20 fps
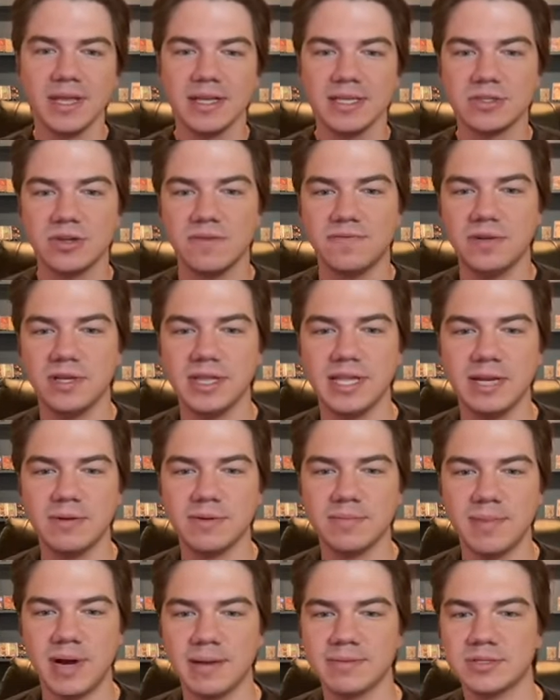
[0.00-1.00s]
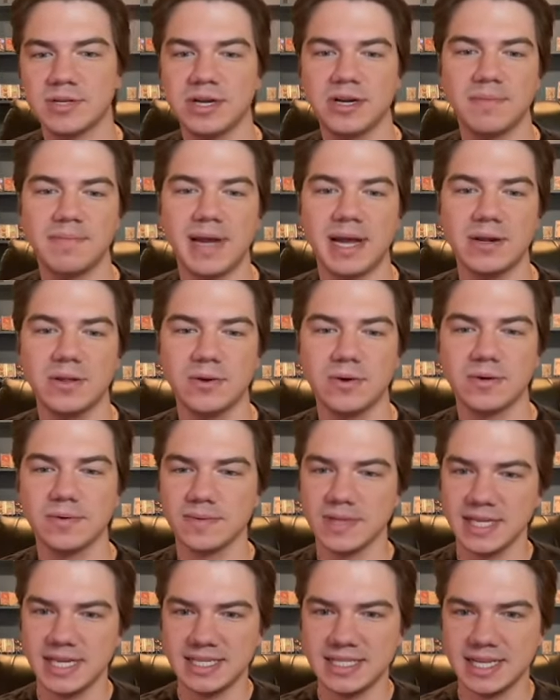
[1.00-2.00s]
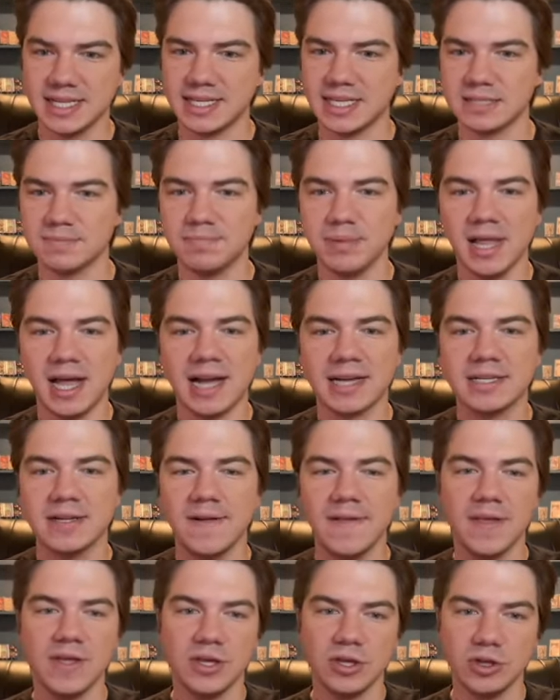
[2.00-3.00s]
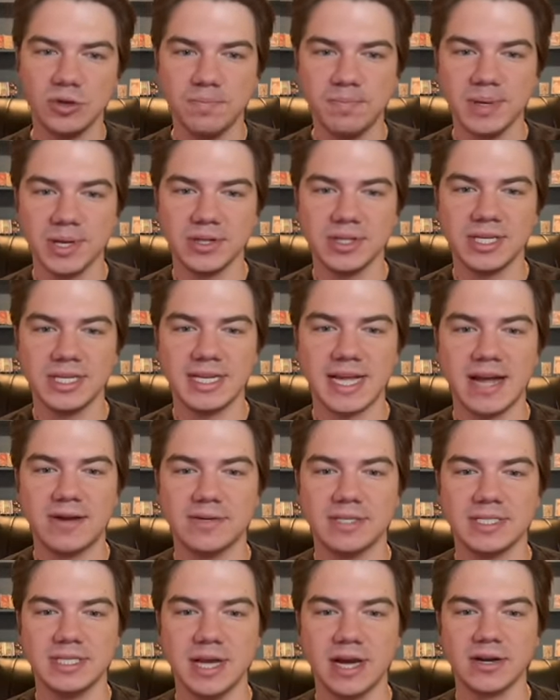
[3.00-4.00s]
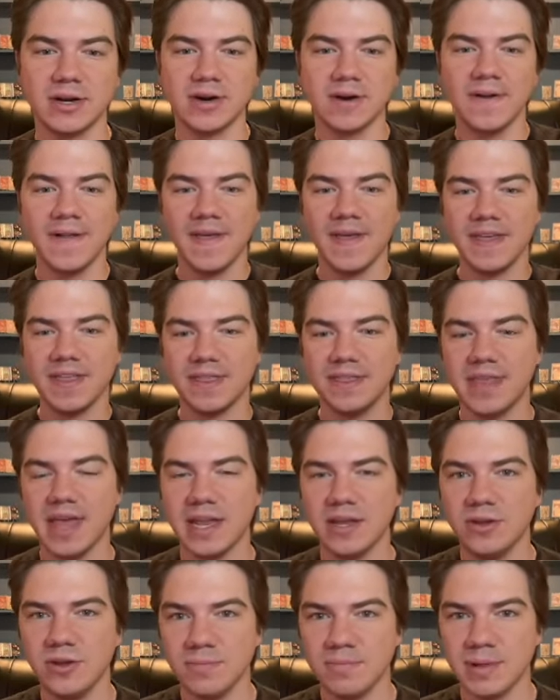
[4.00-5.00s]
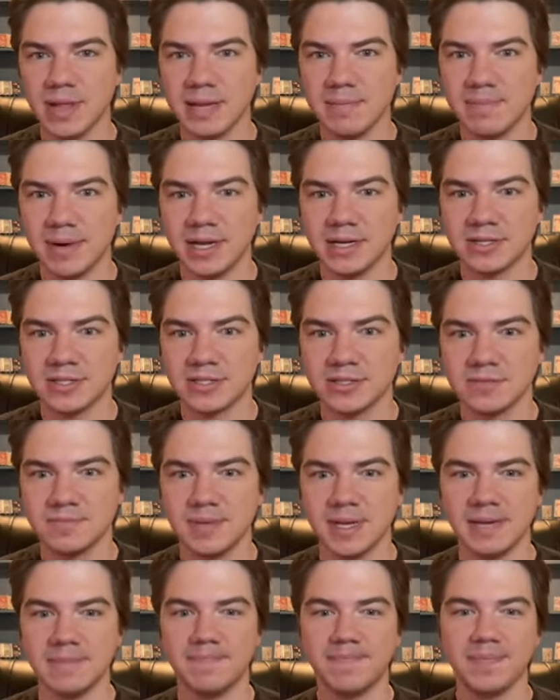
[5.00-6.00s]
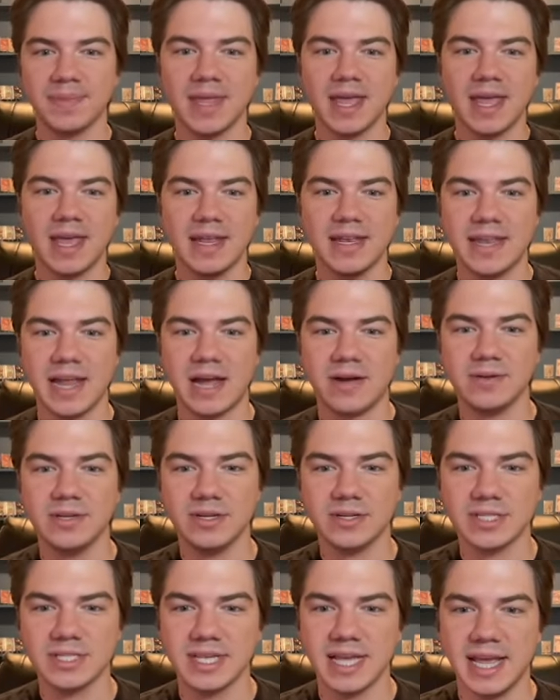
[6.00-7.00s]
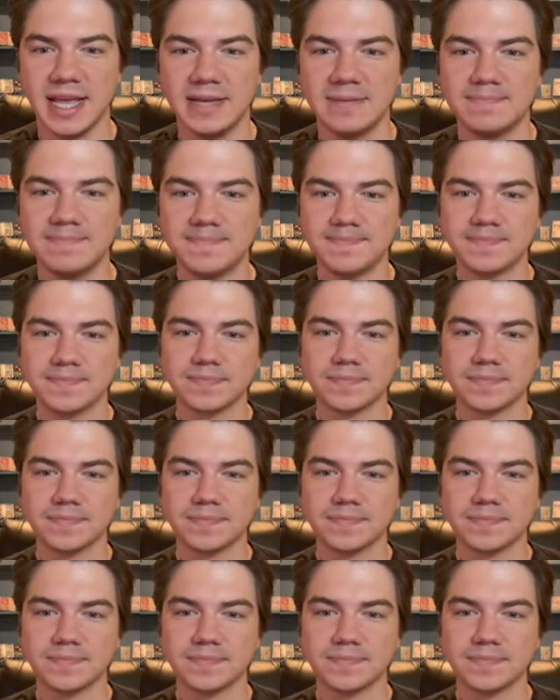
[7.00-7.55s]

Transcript: So if you lead with Mob Striker, Battle, or Release, it gets blocked. You build it down as Younger, then you play Punisher's Beam. Now you're saying,